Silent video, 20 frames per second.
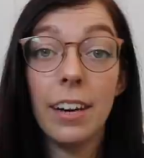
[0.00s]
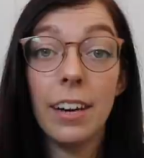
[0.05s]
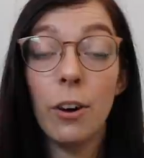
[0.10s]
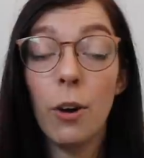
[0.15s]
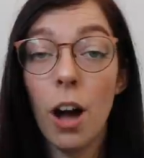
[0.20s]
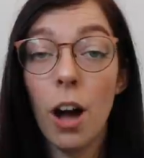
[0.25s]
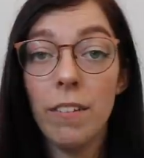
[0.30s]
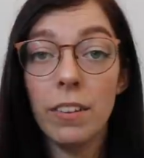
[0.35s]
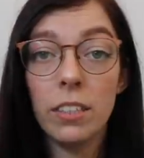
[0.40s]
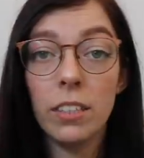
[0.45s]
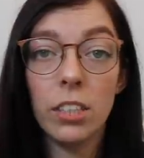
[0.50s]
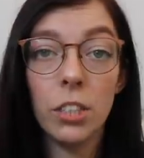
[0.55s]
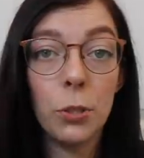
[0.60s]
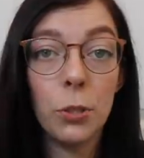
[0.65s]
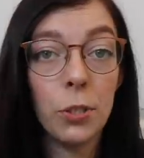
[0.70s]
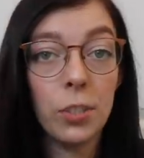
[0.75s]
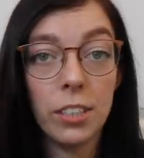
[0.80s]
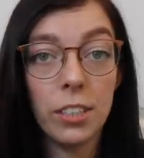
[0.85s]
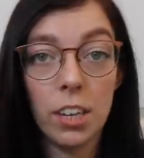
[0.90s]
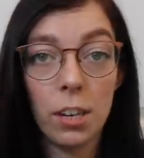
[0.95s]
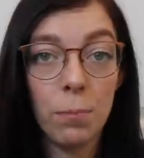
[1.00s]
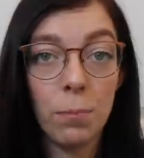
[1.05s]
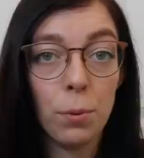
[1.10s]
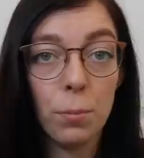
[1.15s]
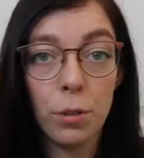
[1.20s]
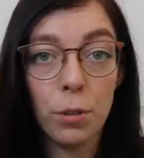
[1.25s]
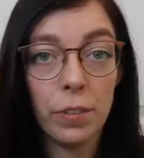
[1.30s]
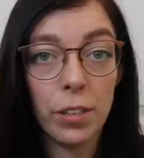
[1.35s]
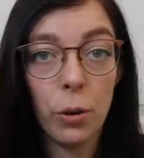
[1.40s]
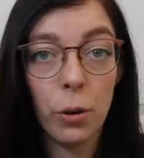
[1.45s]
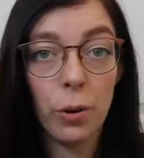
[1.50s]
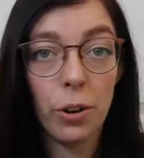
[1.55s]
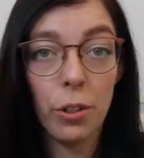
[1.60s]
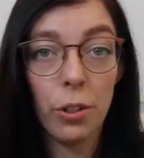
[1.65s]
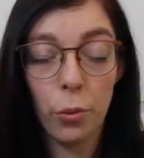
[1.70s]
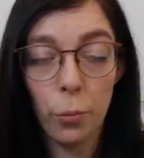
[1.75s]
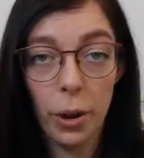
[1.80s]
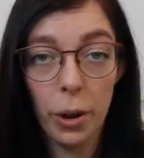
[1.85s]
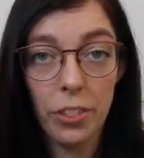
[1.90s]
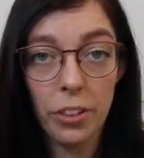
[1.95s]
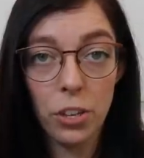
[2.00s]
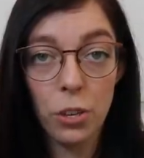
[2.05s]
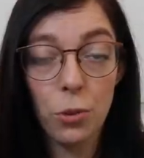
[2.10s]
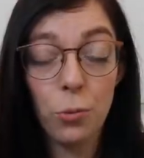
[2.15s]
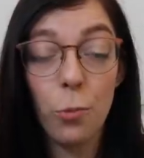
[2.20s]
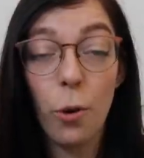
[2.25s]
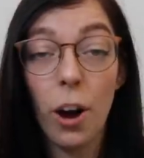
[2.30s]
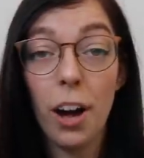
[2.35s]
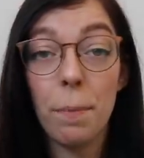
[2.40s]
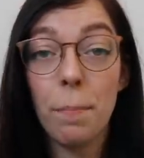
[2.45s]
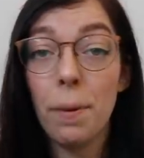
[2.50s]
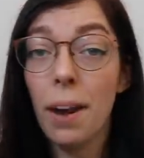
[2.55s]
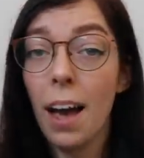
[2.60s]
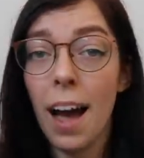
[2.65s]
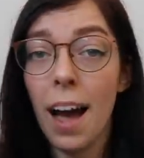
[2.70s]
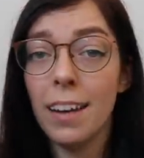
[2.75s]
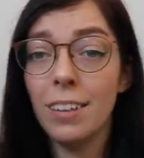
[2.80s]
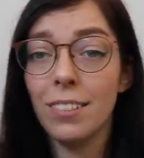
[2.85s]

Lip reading: Now, obviously you can set up your movie corner the way that you want, but I